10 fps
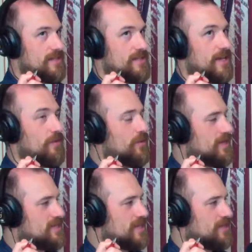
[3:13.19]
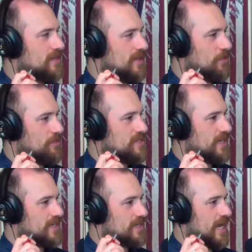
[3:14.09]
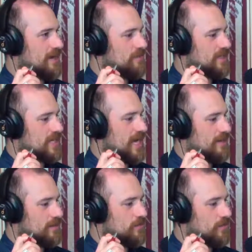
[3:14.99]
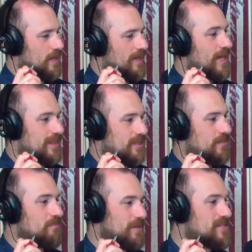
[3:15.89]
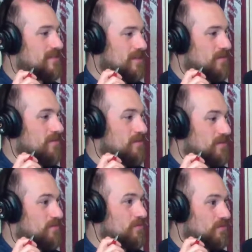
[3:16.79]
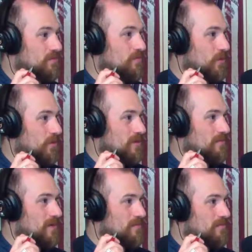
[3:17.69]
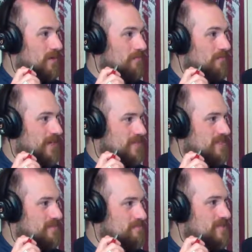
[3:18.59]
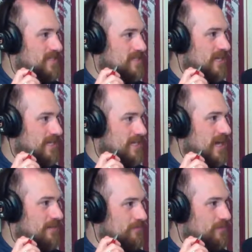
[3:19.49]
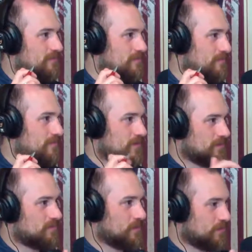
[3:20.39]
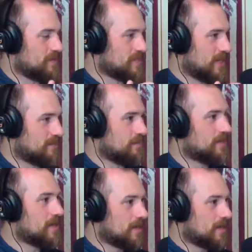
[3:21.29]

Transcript: I don't think it's technically a three-sided die, but a die that I think basically you roll a fancy six-sided die for your three-sided, but